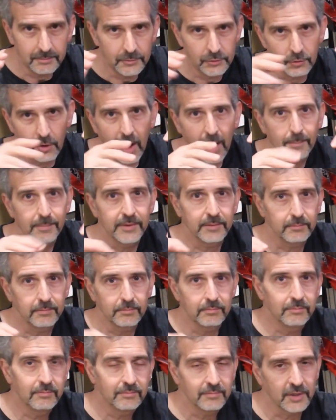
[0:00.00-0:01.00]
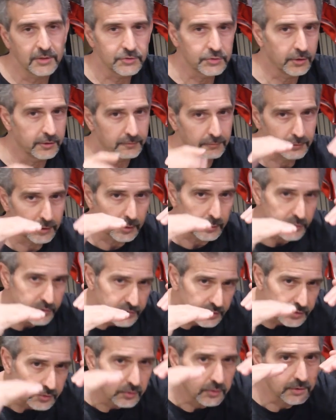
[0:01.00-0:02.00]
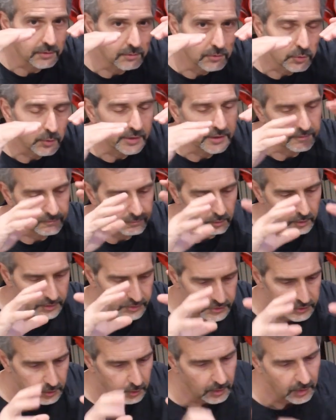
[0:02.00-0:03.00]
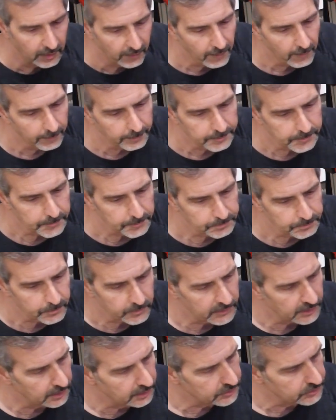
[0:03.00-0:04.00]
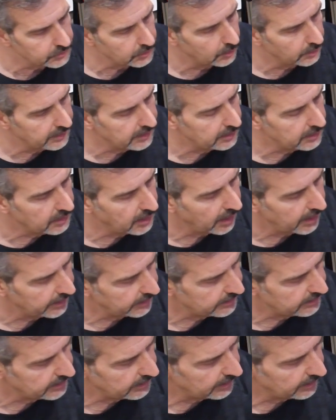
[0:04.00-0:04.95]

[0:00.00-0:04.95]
drop in a certain frequency and you could tweak for it. So he got